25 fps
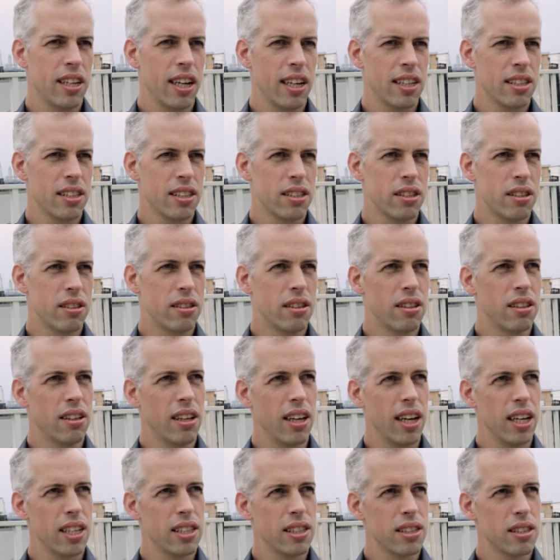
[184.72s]

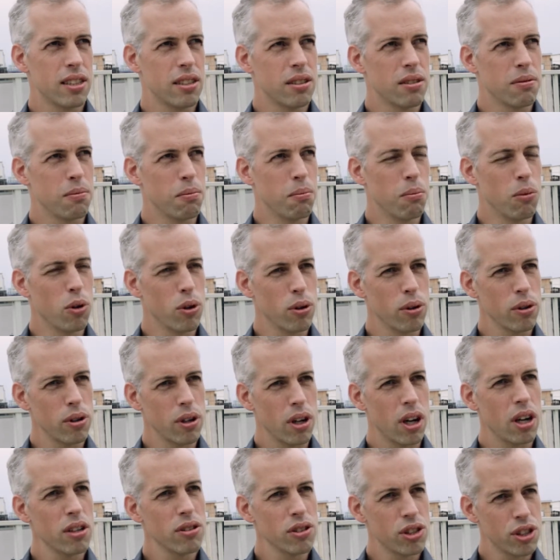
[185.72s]
has more
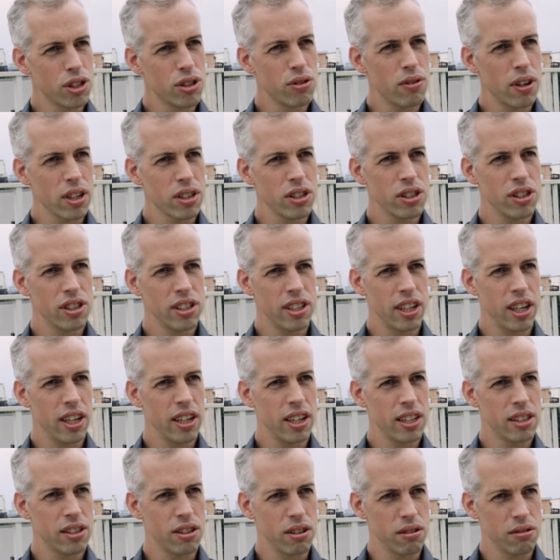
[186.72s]
unstructured
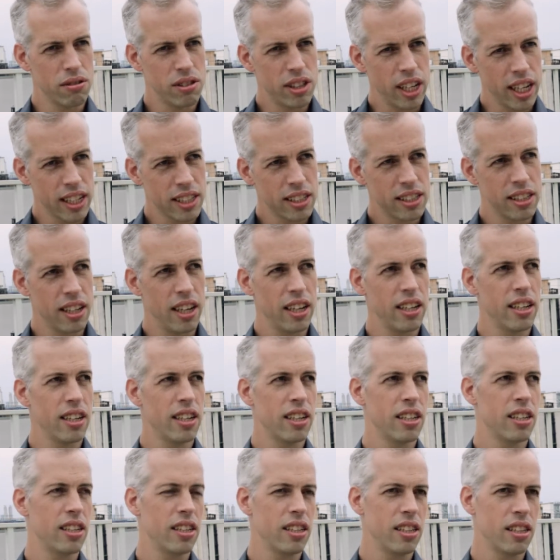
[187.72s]
data, so text
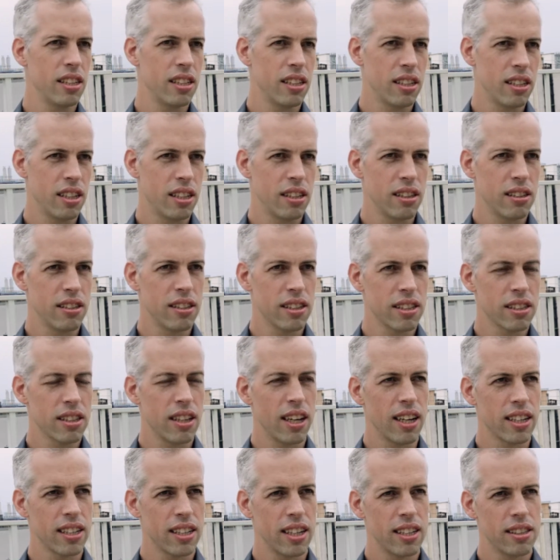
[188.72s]
data and things
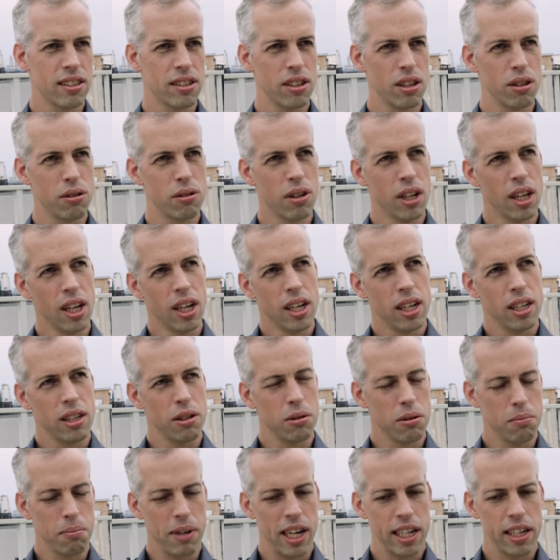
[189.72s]
like that. So
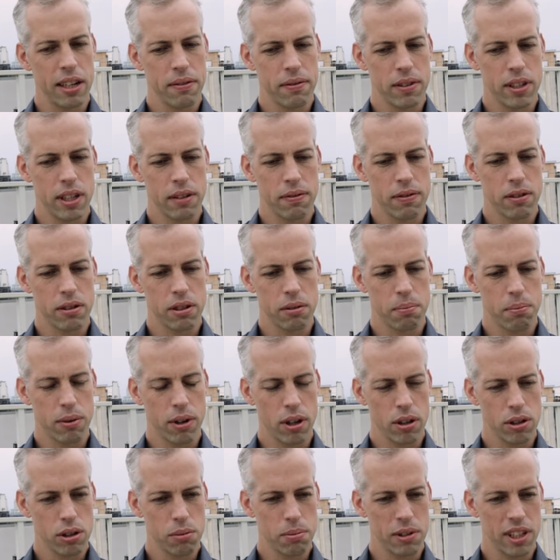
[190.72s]
you might have a different
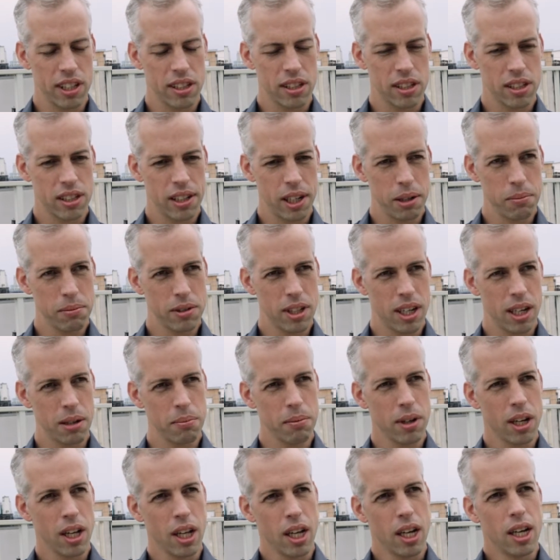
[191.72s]
approach, but at the same
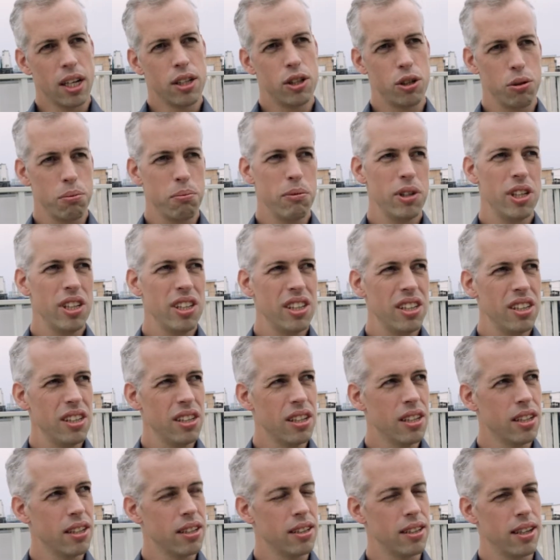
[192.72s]
time, to me,
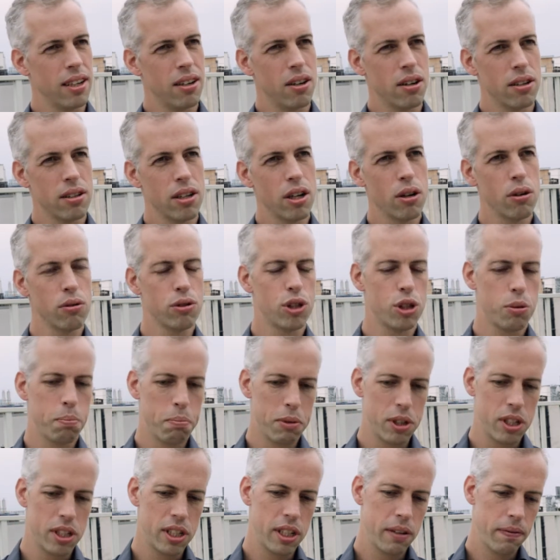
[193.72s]
there are no
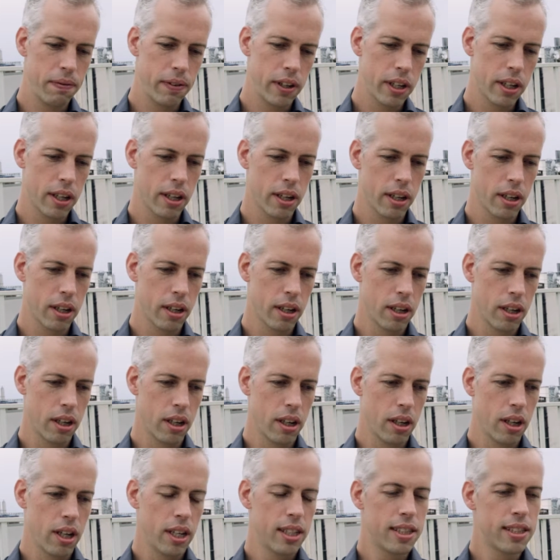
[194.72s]
specific
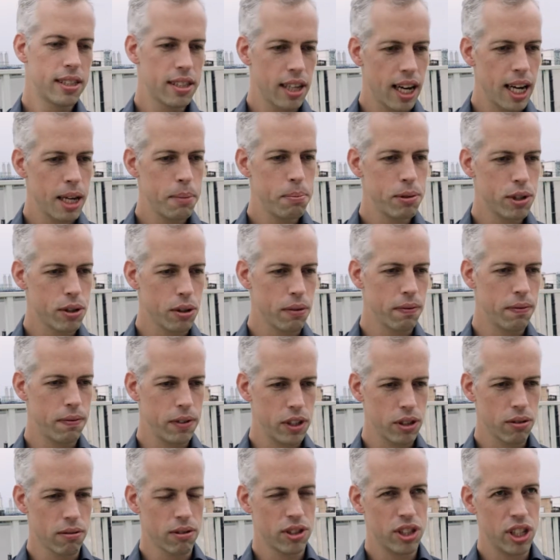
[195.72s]
types of
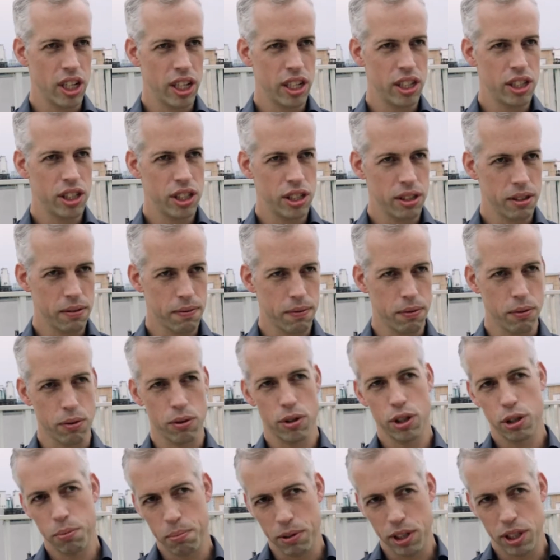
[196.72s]
visualization
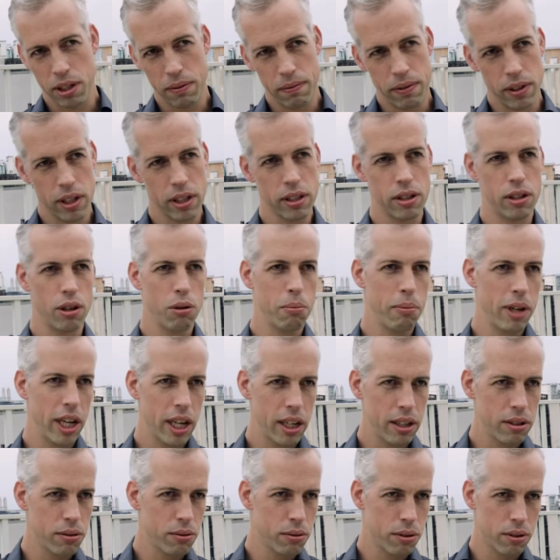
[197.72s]
for a specific
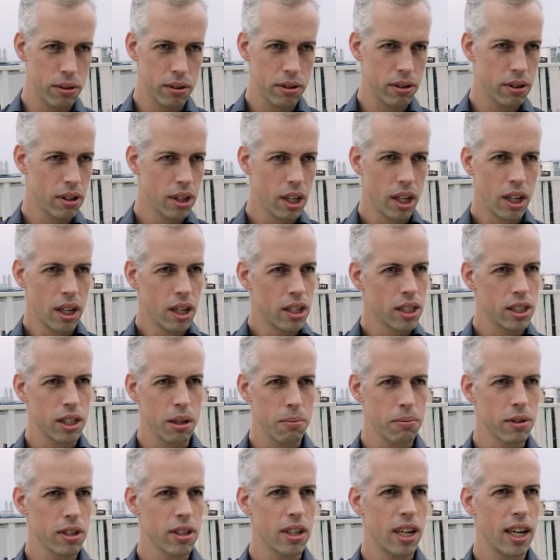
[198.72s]
domain or
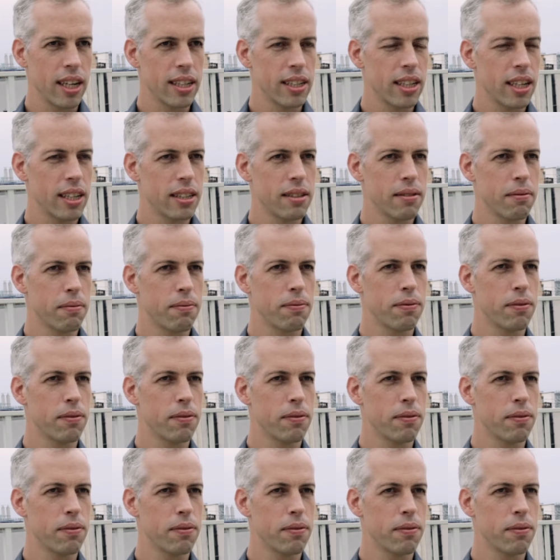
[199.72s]
something like that.